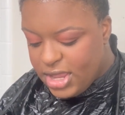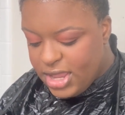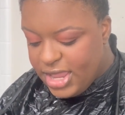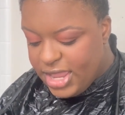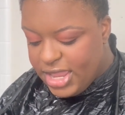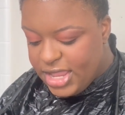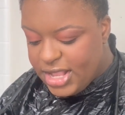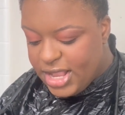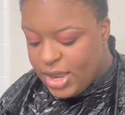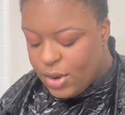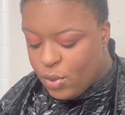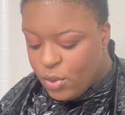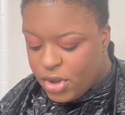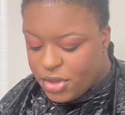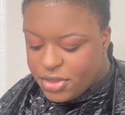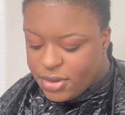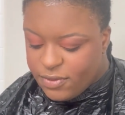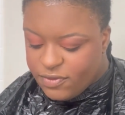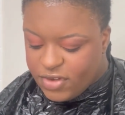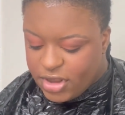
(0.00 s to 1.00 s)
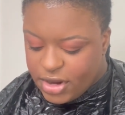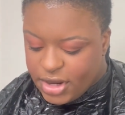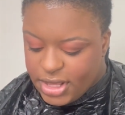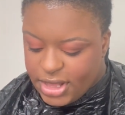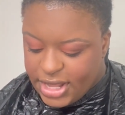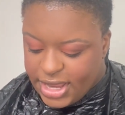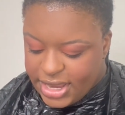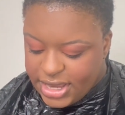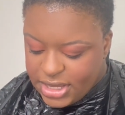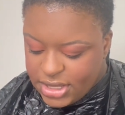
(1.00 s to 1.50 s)
And I want them very
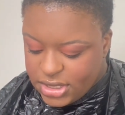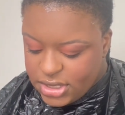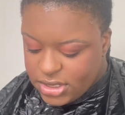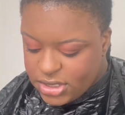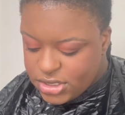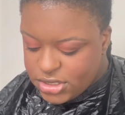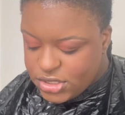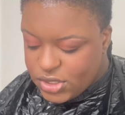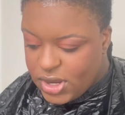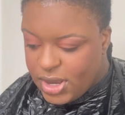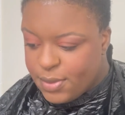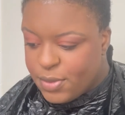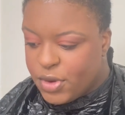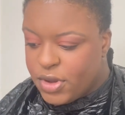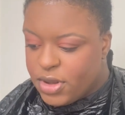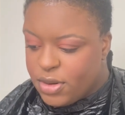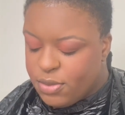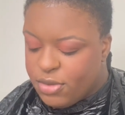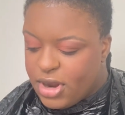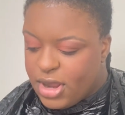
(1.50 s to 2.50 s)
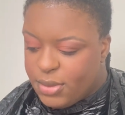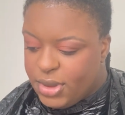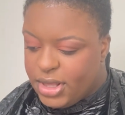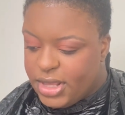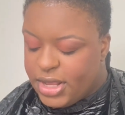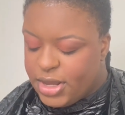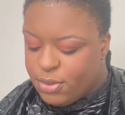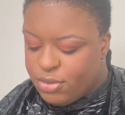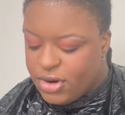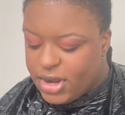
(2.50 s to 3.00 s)
light, so I'm going to probably
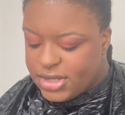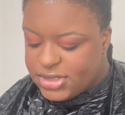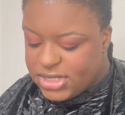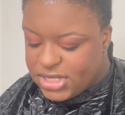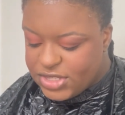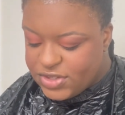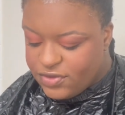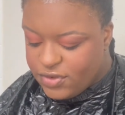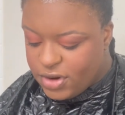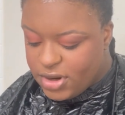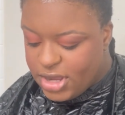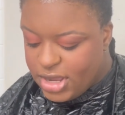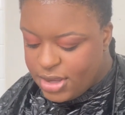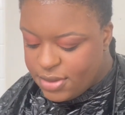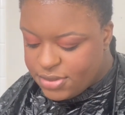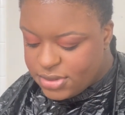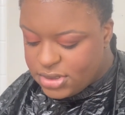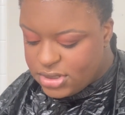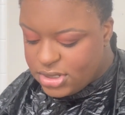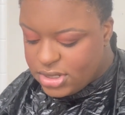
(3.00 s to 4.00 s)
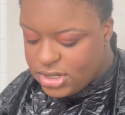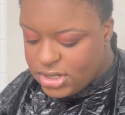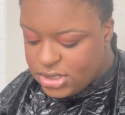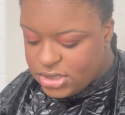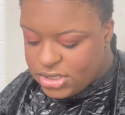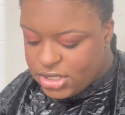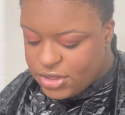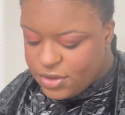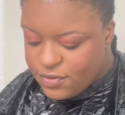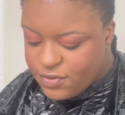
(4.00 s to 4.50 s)
let it process for up
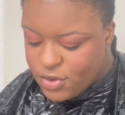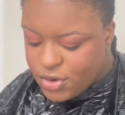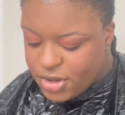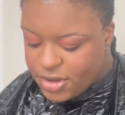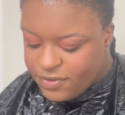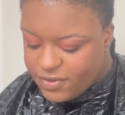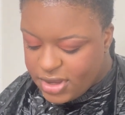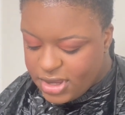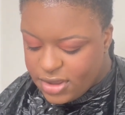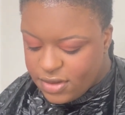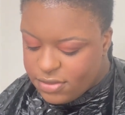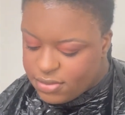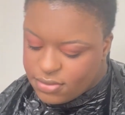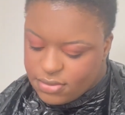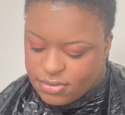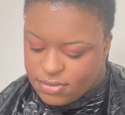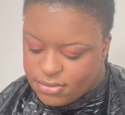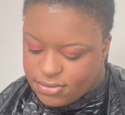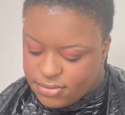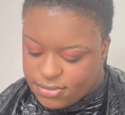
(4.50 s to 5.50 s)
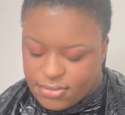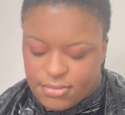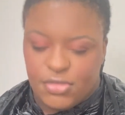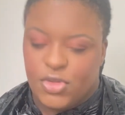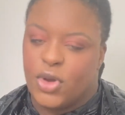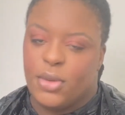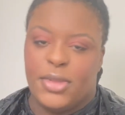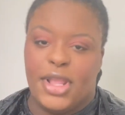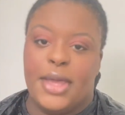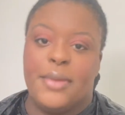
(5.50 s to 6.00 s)
to the 45.
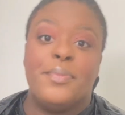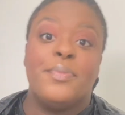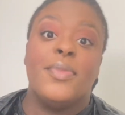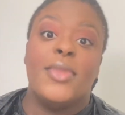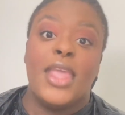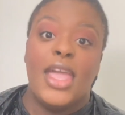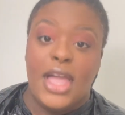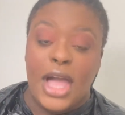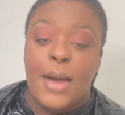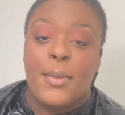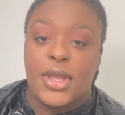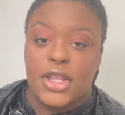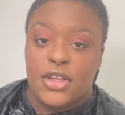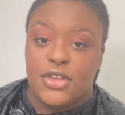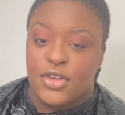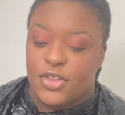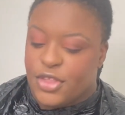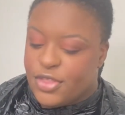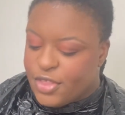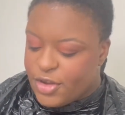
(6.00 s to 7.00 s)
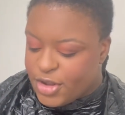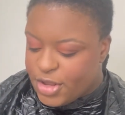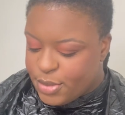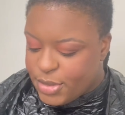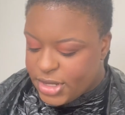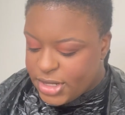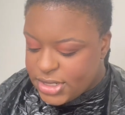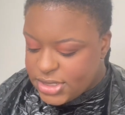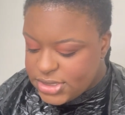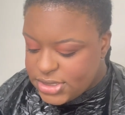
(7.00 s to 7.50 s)
No, I'm not. I'm going to do the 30
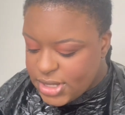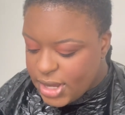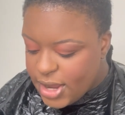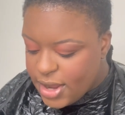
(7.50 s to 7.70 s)
minutes.